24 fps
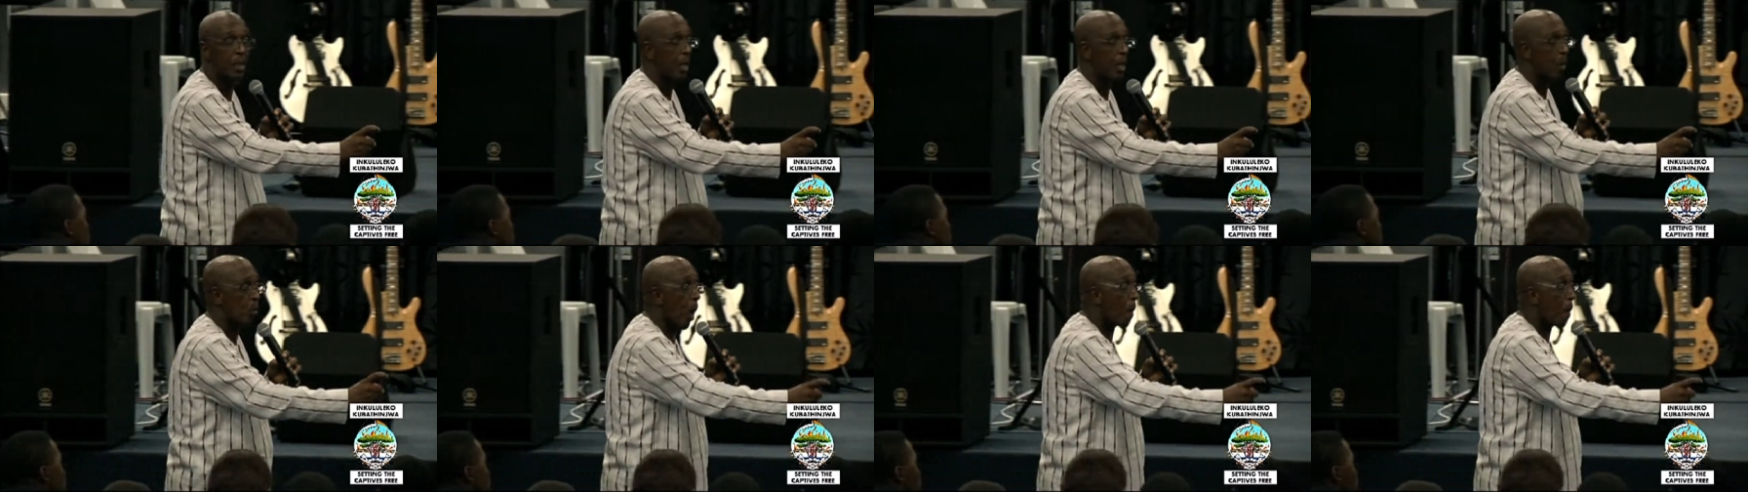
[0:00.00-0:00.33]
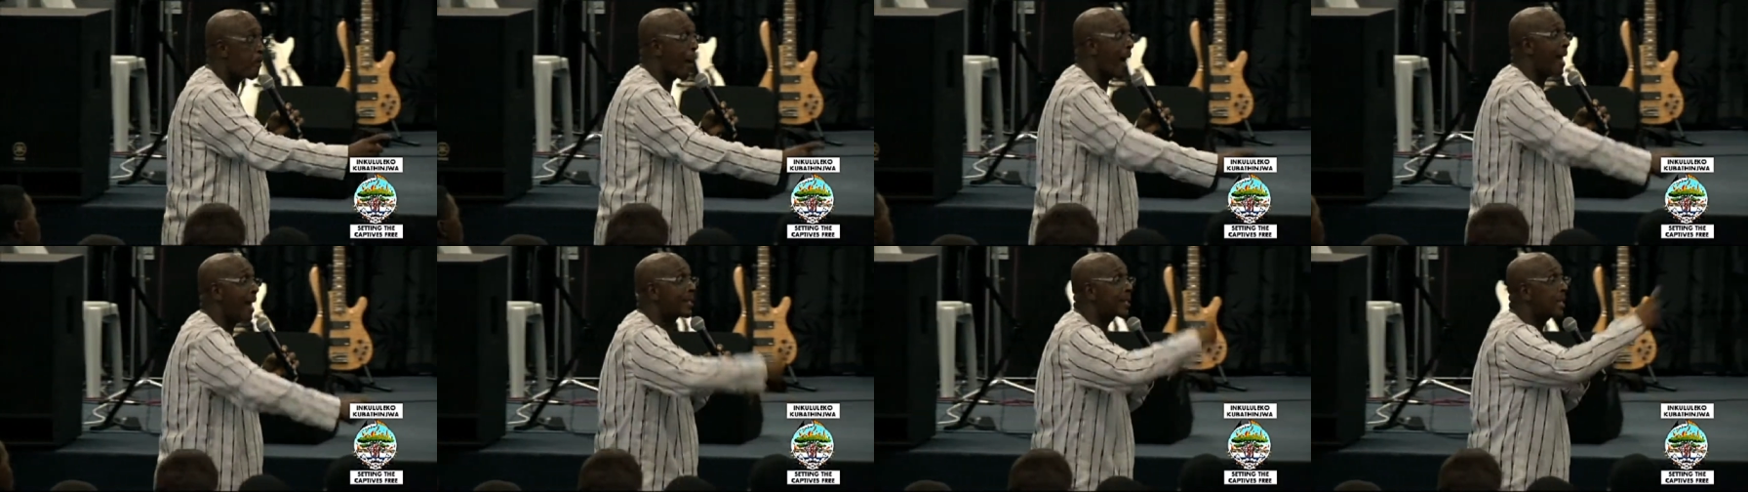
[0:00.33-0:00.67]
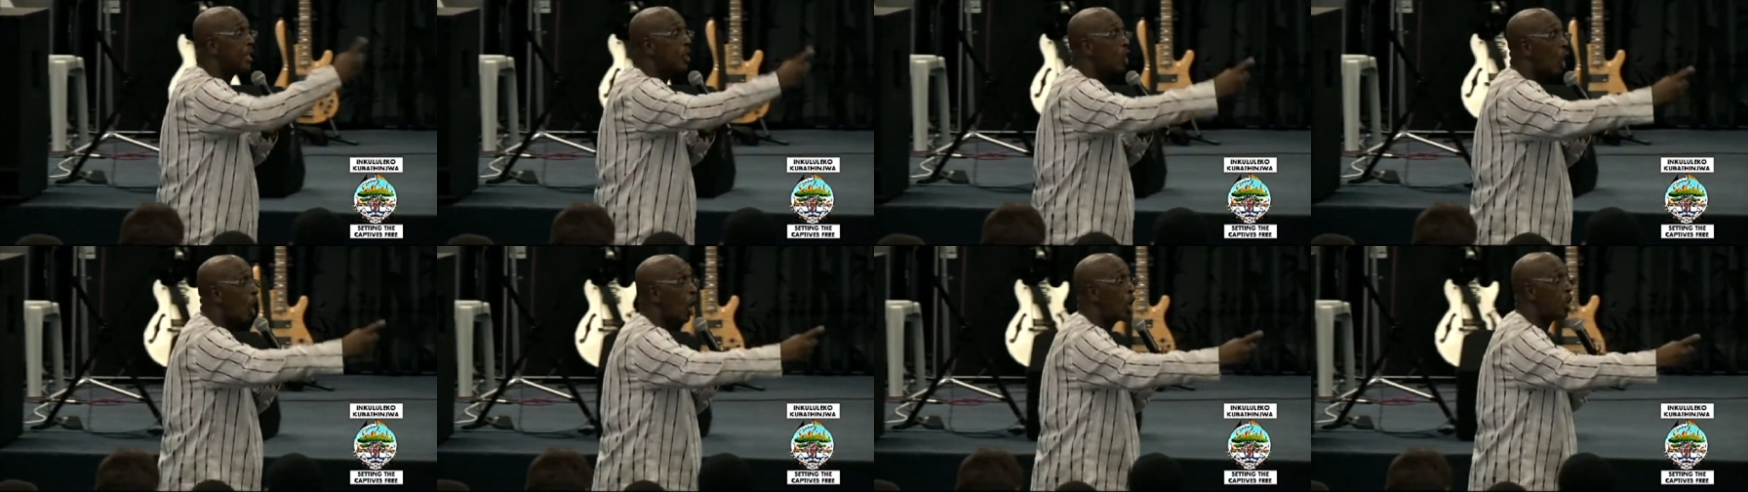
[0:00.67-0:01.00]
We pass it
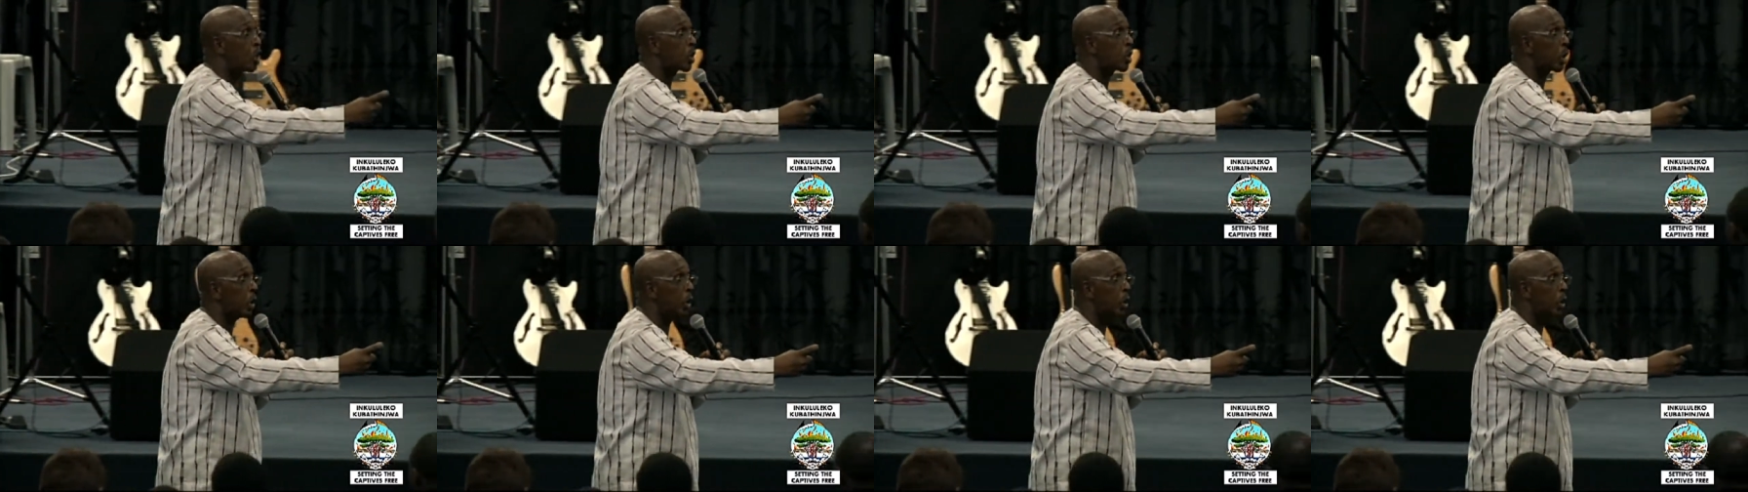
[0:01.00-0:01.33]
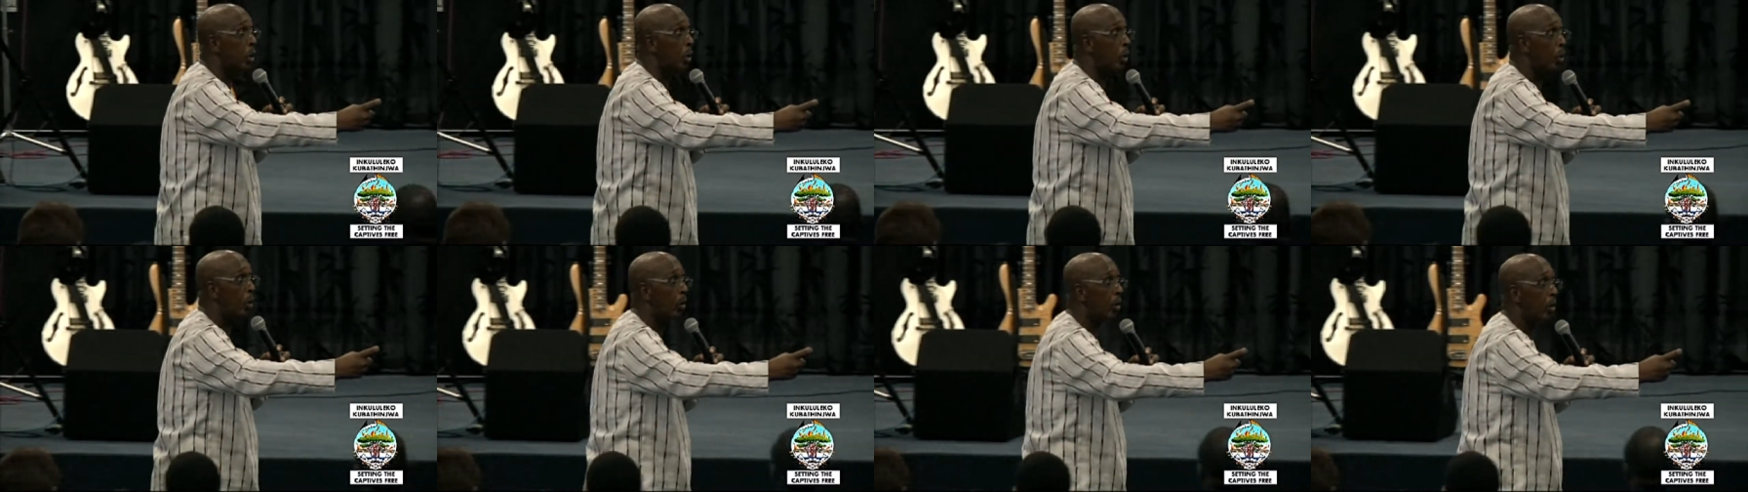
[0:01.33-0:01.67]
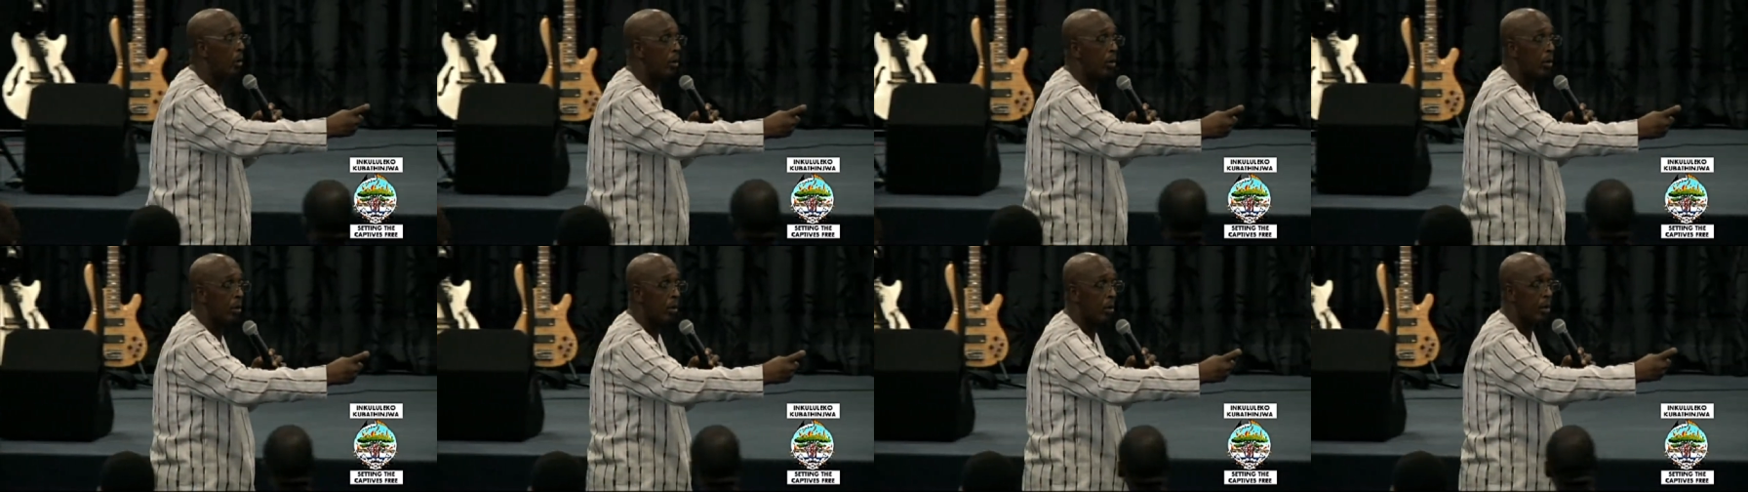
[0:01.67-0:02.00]
on to you.
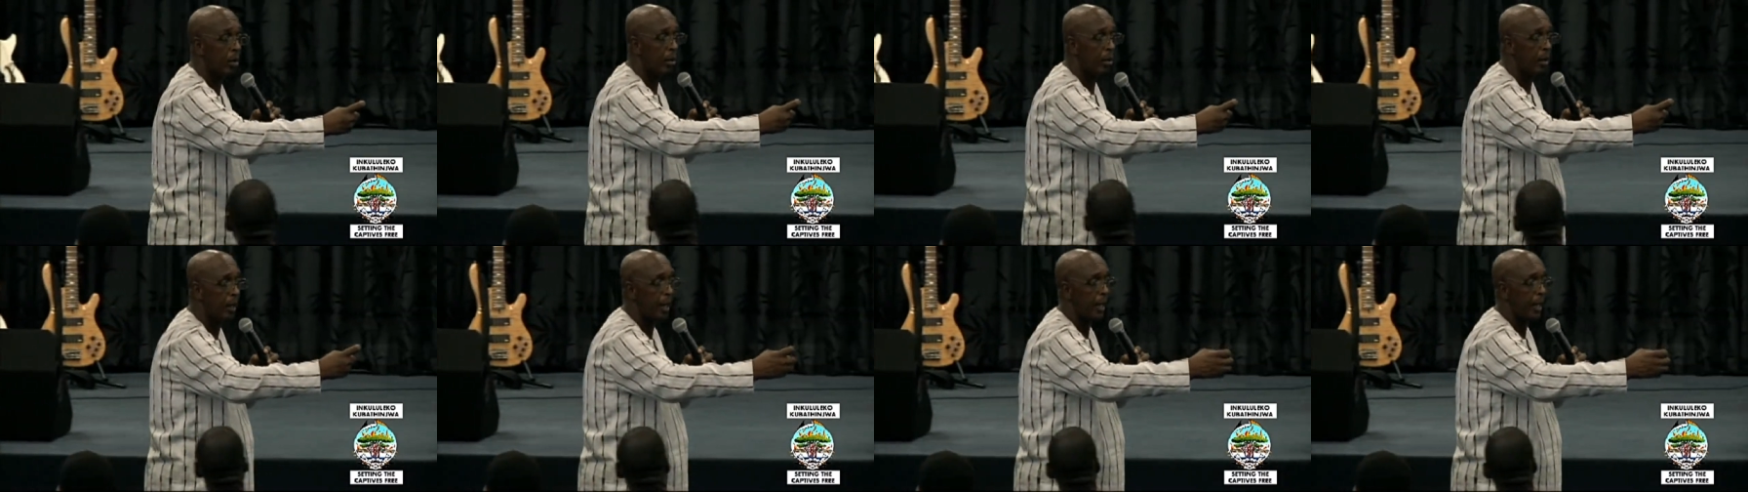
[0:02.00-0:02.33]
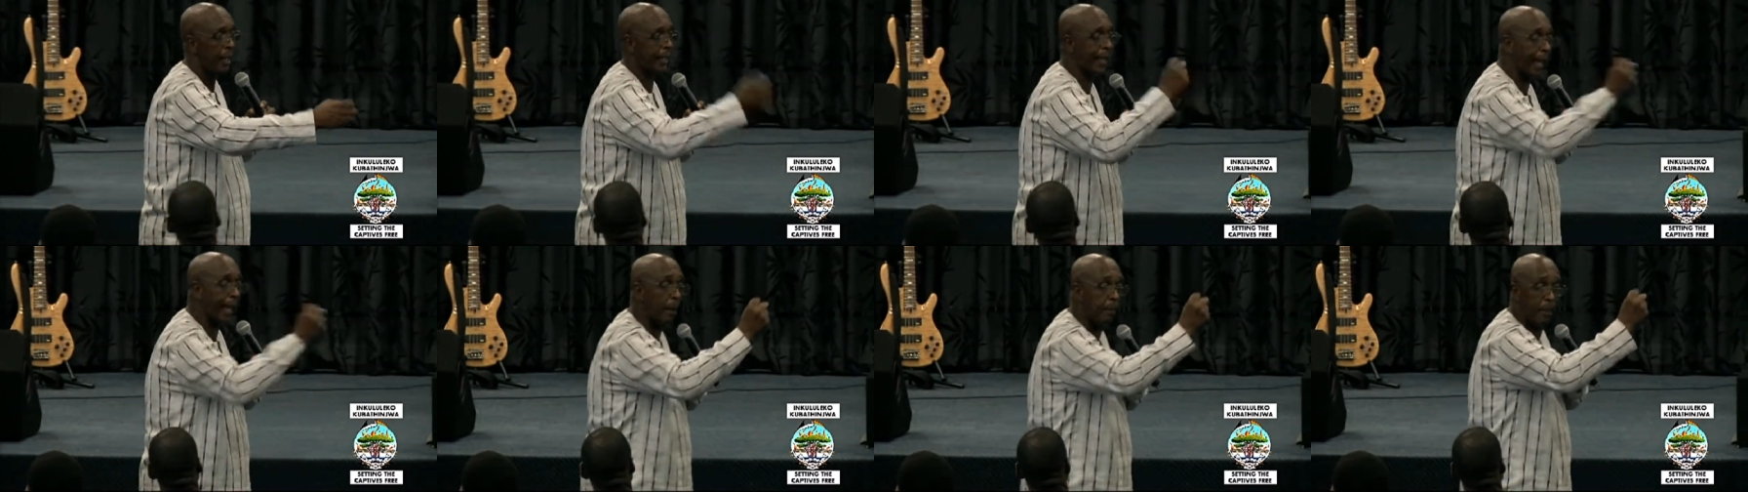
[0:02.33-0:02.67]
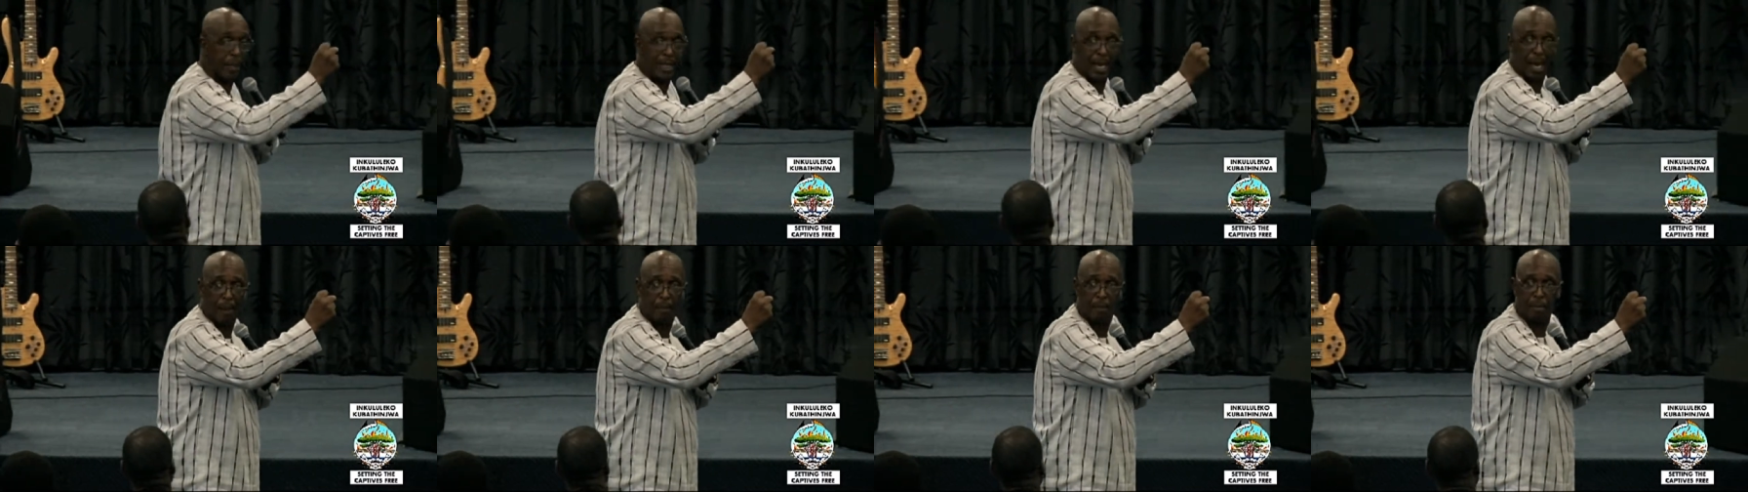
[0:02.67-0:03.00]
Keep it
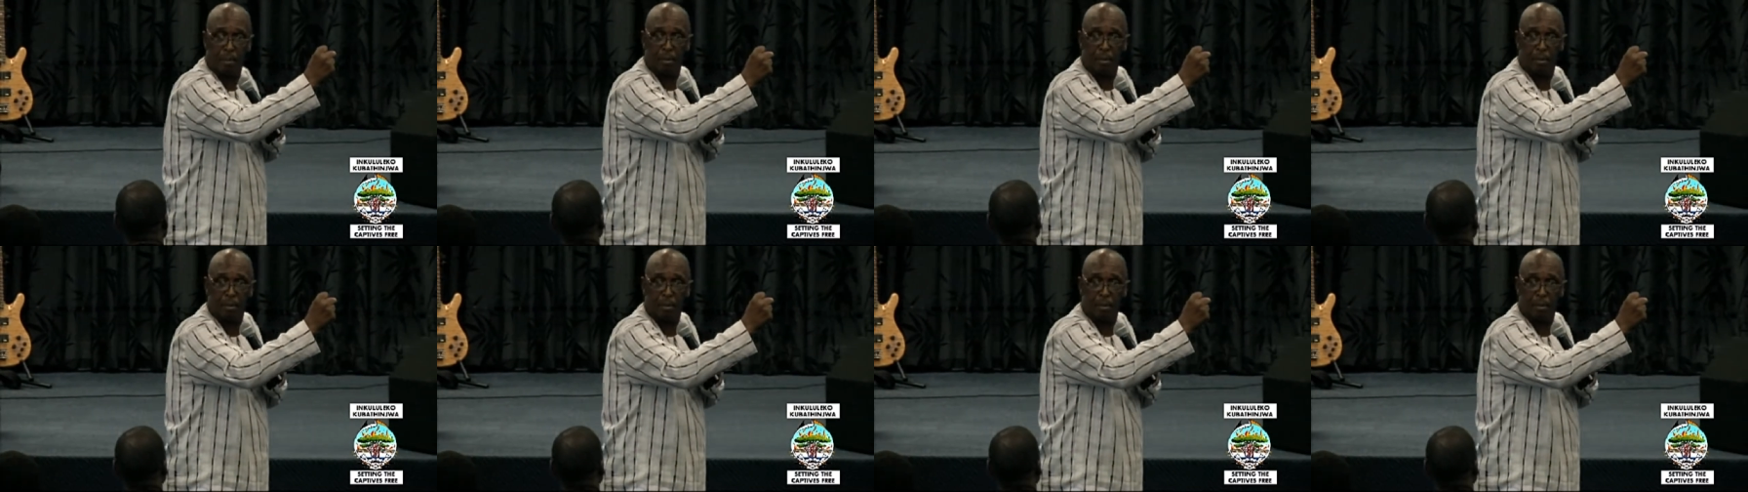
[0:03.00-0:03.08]
up.